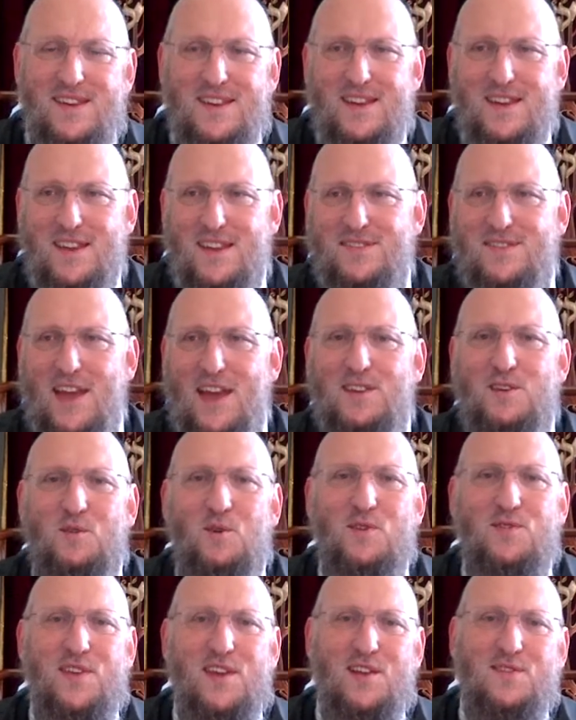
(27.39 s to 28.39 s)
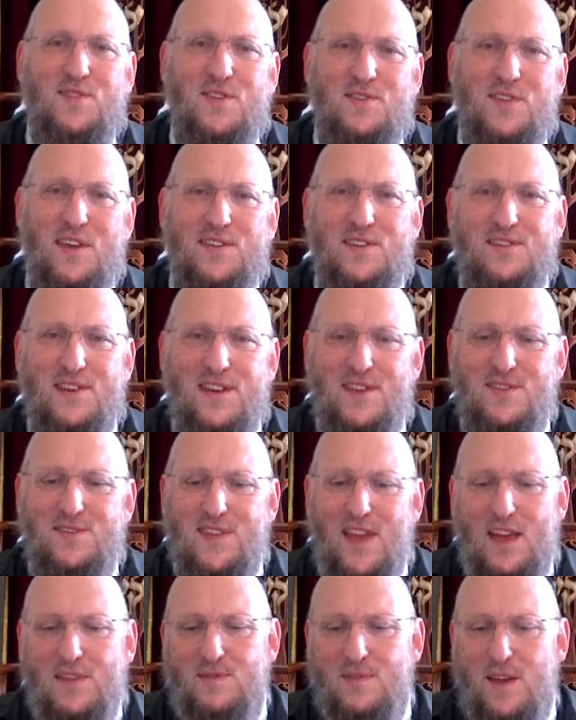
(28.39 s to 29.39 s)
An exciting ordeal, to say the least,
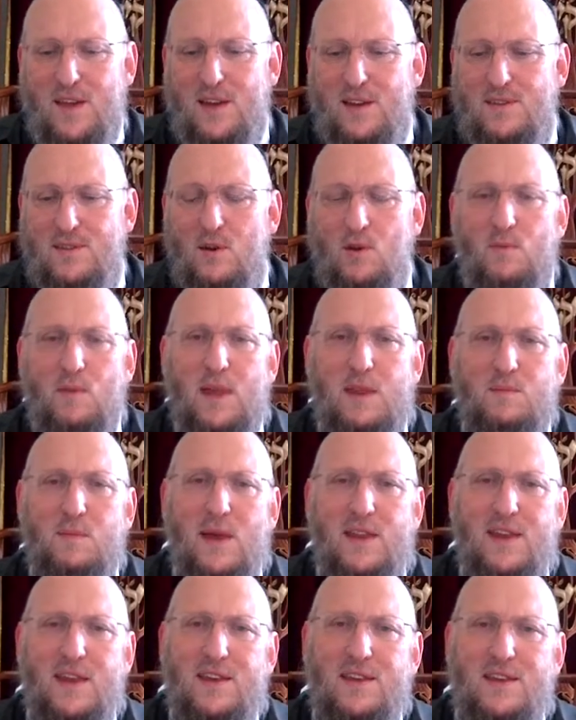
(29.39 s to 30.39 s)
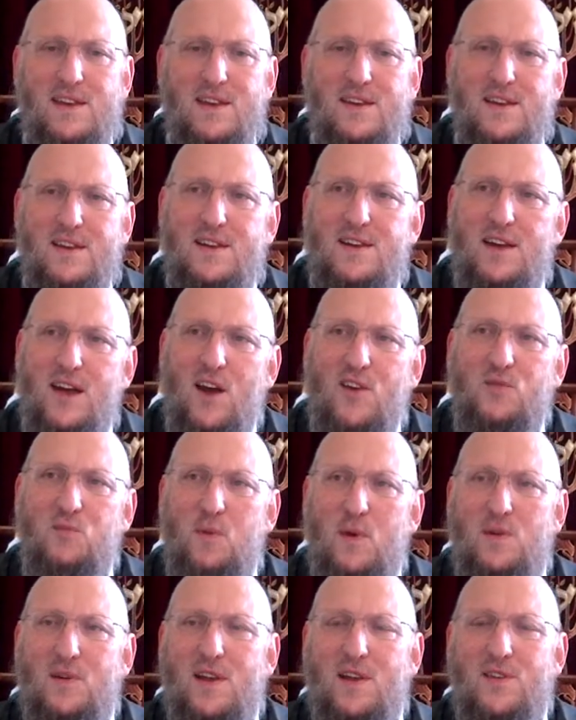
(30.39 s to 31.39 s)
and there were many, many
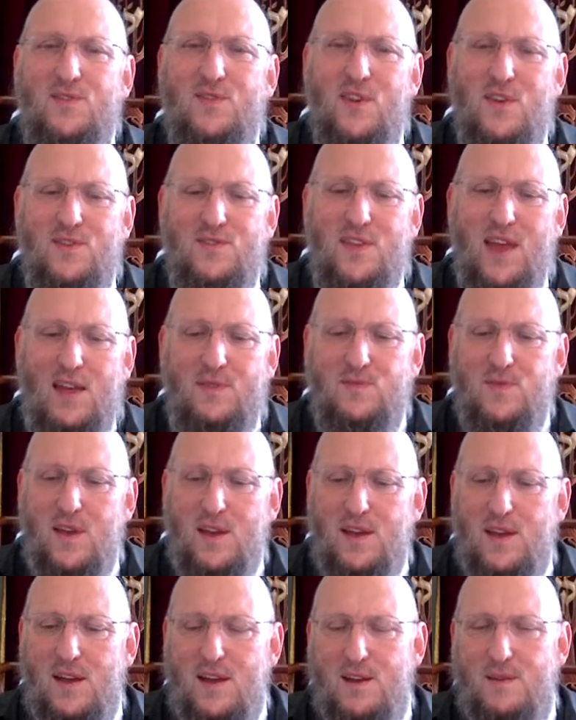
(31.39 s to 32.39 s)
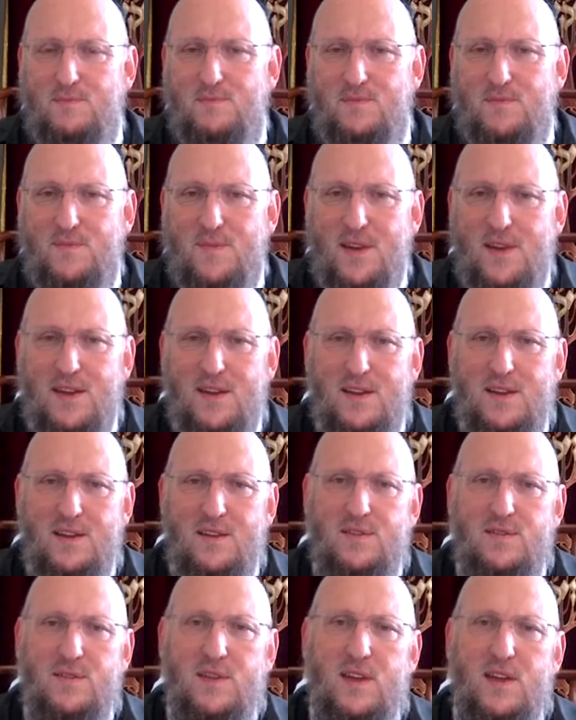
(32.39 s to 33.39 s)
experiences that the
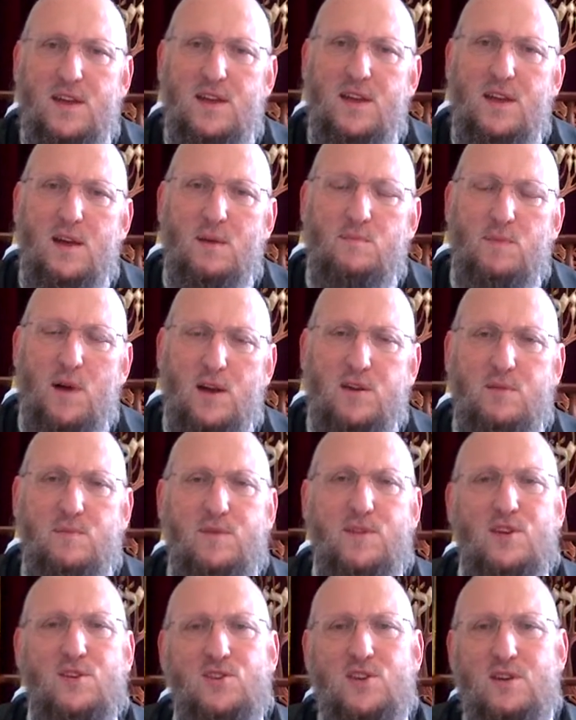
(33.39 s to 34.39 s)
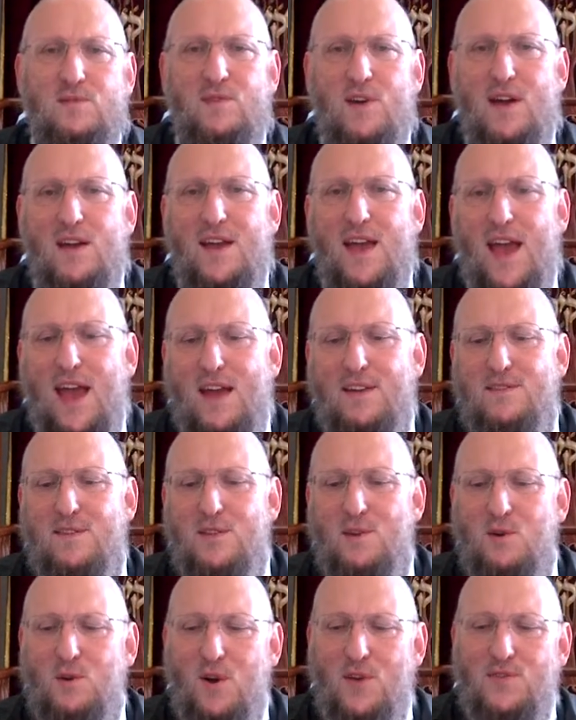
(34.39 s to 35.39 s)
Bachim of the Yeshiva had in
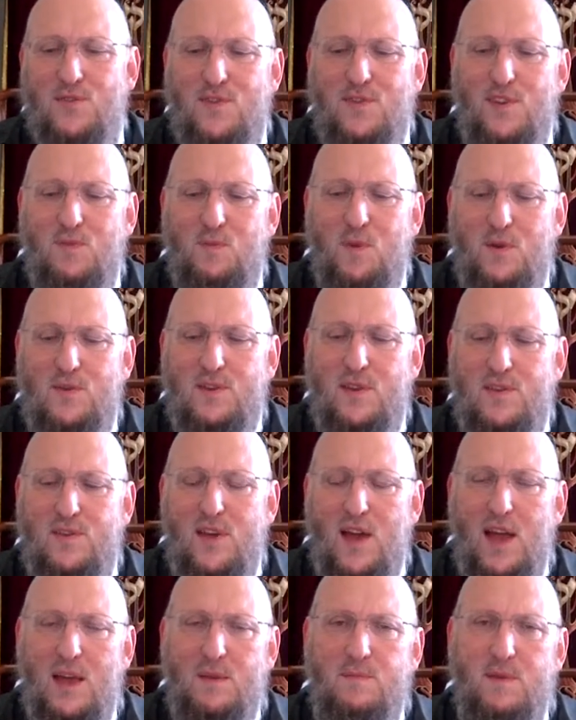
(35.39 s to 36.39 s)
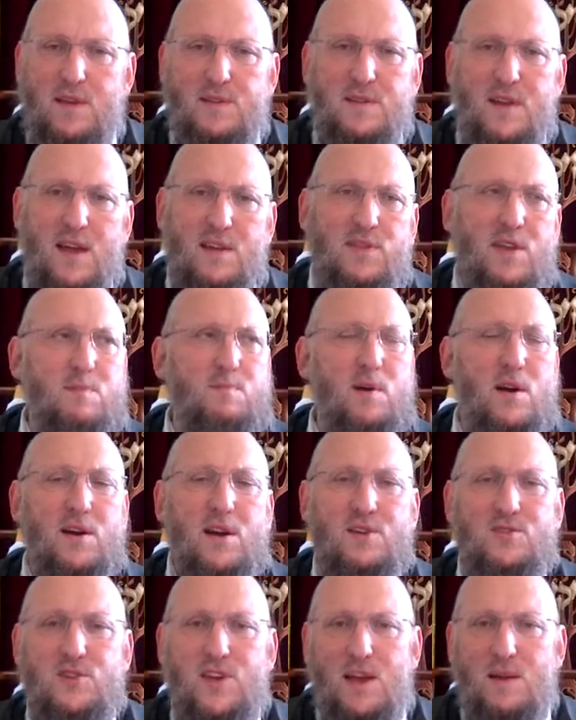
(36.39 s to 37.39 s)
the course of this period of time, and I think Baruch
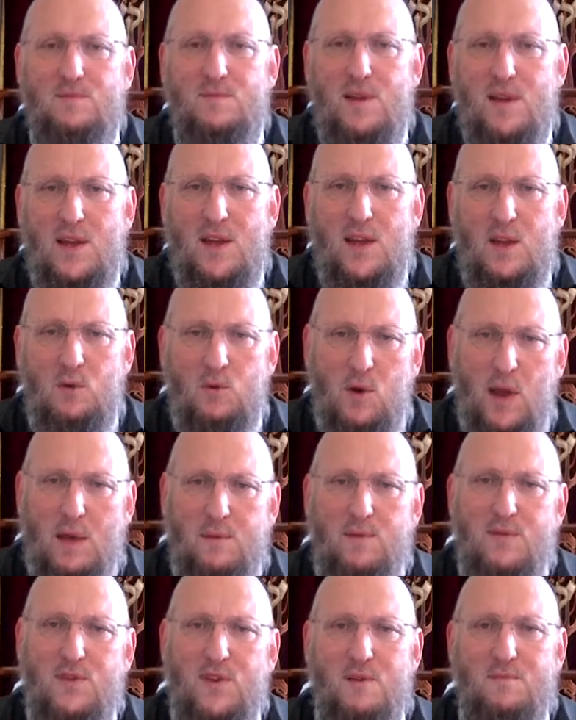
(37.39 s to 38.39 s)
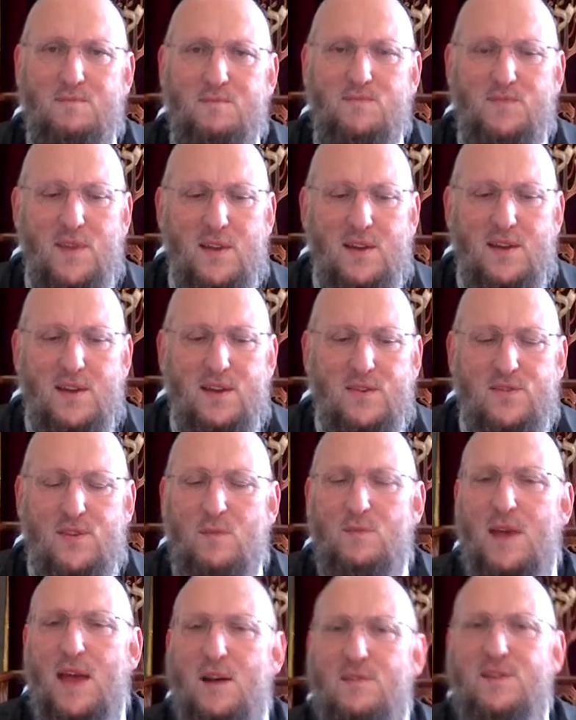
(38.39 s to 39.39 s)
Hashem were able to
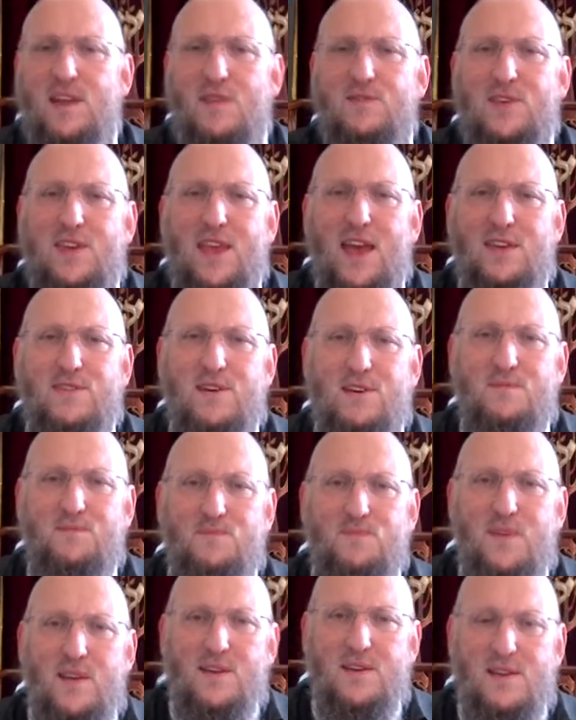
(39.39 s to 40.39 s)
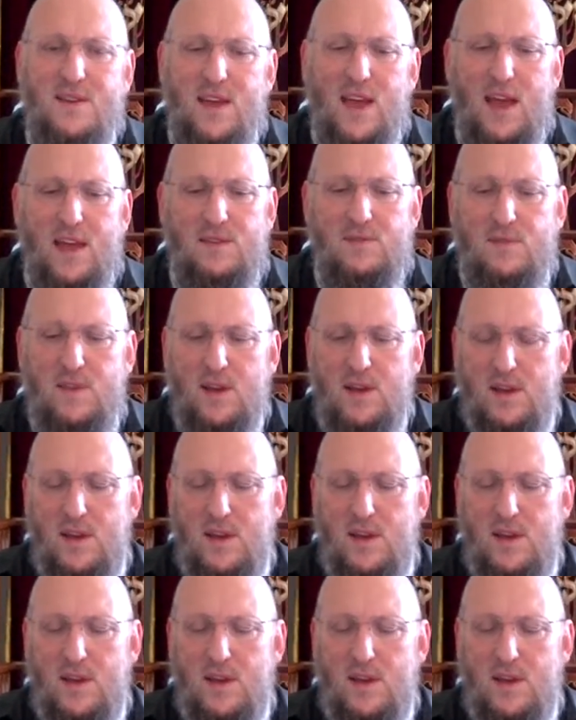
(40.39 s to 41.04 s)
somehow get together, and